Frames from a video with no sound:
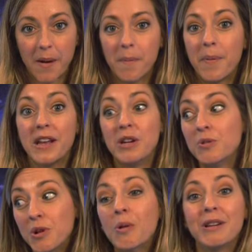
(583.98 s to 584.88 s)
up, but
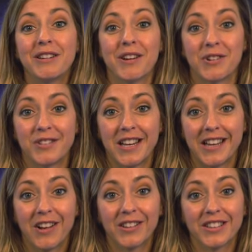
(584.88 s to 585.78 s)
you don't need to understand
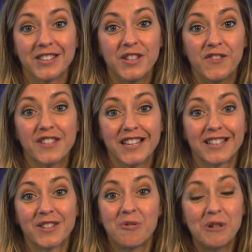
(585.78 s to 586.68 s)
calculus to do
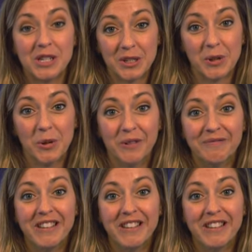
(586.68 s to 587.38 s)
physics, which is cool.